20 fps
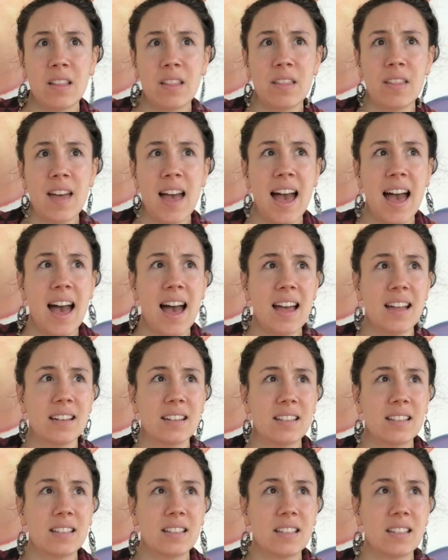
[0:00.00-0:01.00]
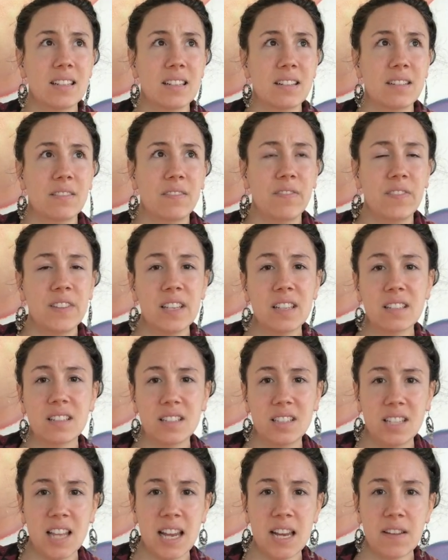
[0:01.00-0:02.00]
that feels
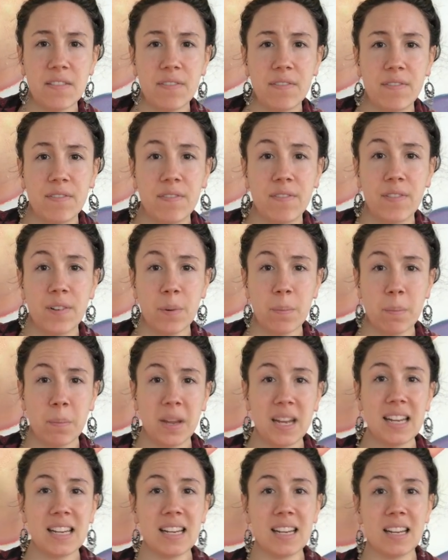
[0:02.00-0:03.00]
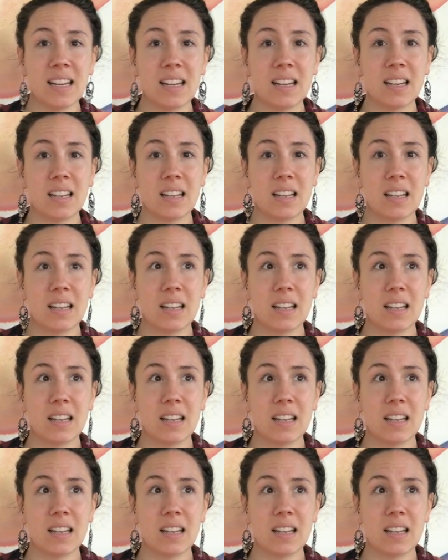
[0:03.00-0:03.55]
safe for me?